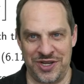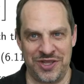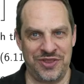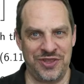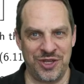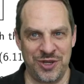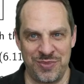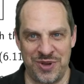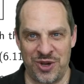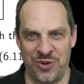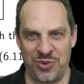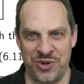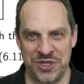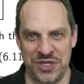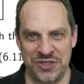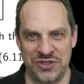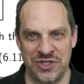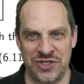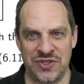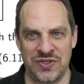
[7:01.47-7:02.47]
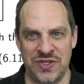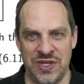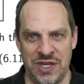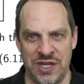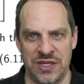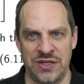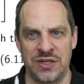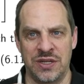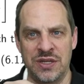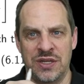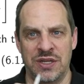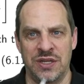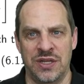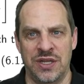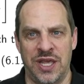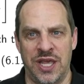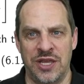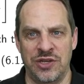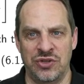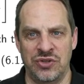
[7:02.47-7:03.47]
anything about what I just said,
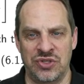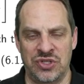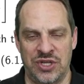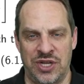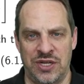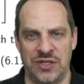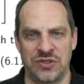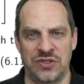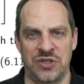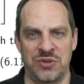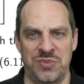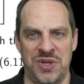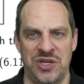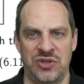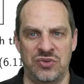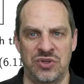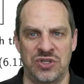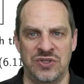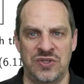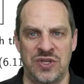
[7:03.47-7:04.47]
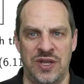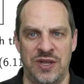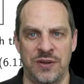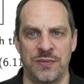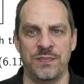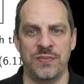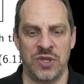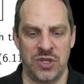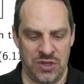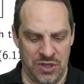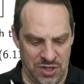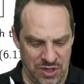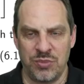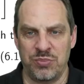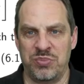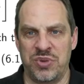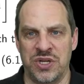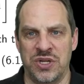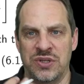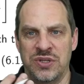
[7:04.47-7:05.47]
and you change the matrix A.
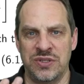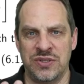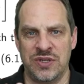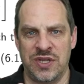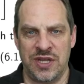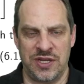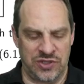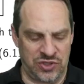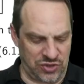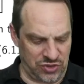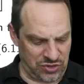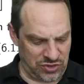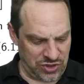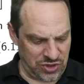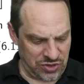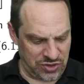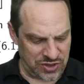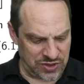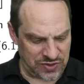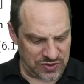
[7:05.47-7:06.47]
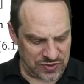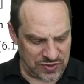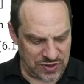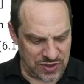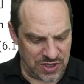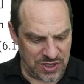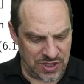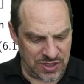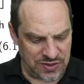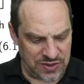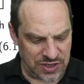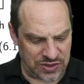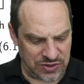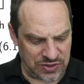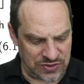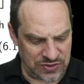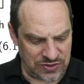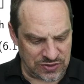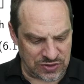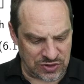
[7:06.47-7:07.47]
But in this case, you'll notice that
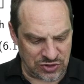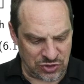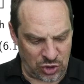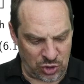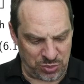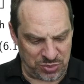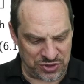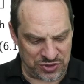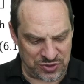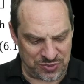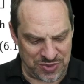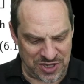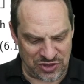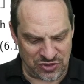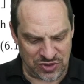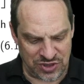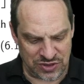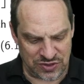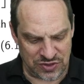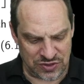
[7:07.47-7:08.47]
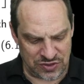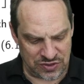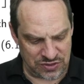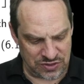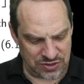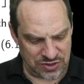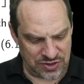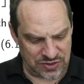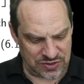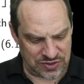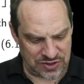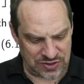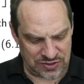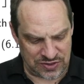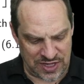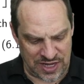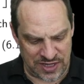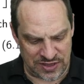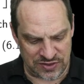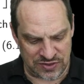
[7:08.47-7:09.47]
this is a Toeplitz matrix, because
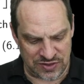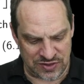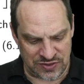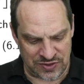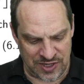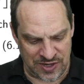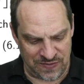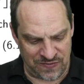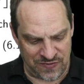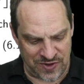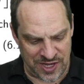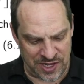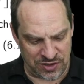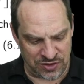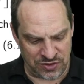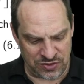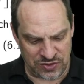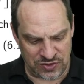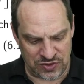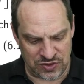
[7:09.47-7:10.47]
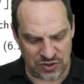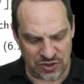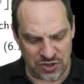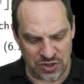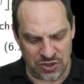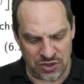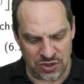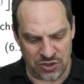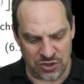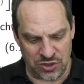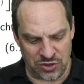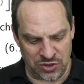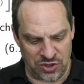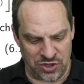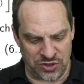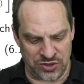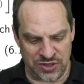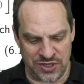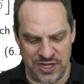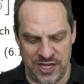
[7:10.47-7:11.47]
it has the same values
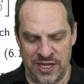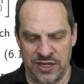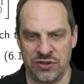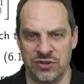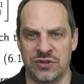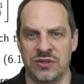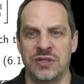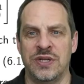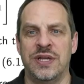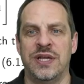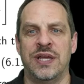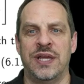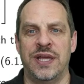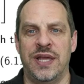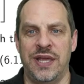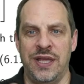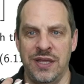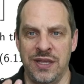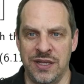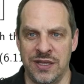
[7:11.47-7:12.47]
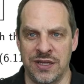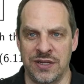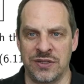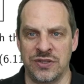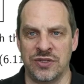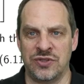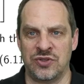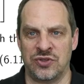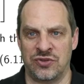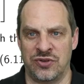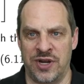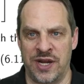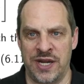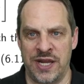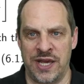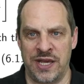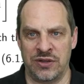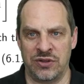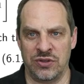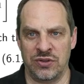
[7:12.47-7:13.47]
along the diagonal, and it's
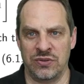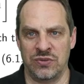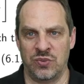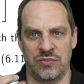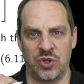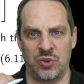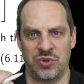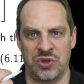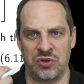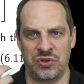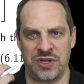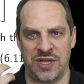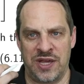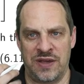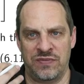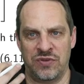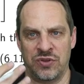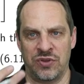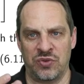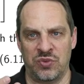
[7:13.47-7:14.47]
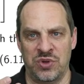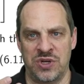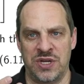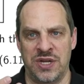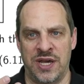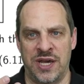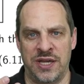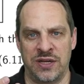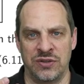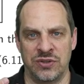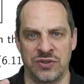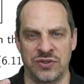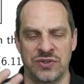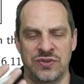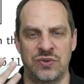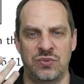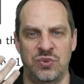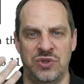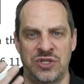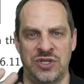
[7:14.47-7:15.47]
tridiagonal. We only have the three
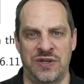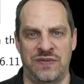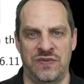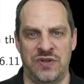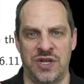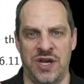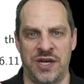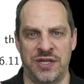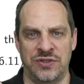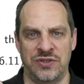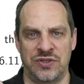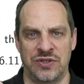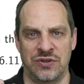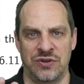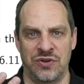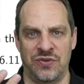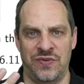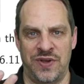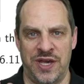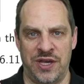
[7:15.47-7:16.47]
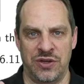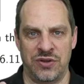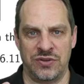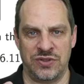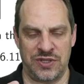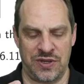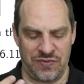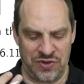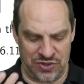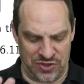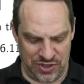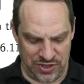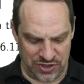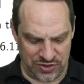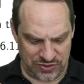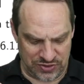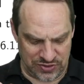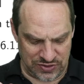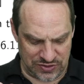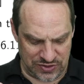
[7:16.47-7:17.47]
diagonals which have non-zero values. Everything
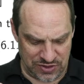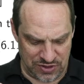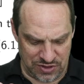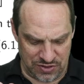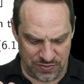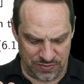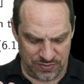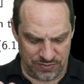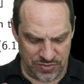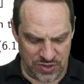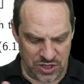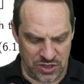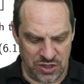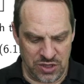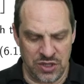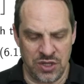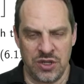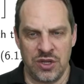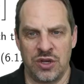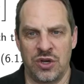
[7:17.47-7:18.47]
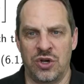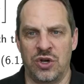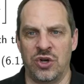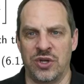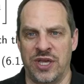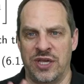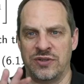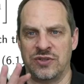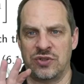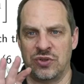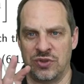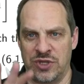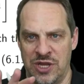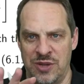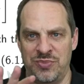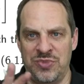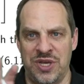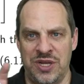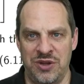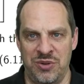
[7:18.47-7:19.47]
else is zero. Okay, so
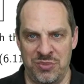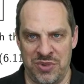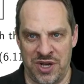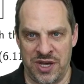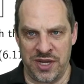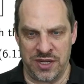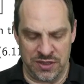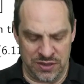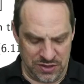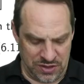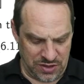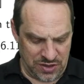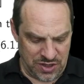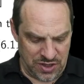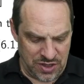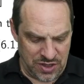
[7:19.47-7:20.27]
keep that in mind.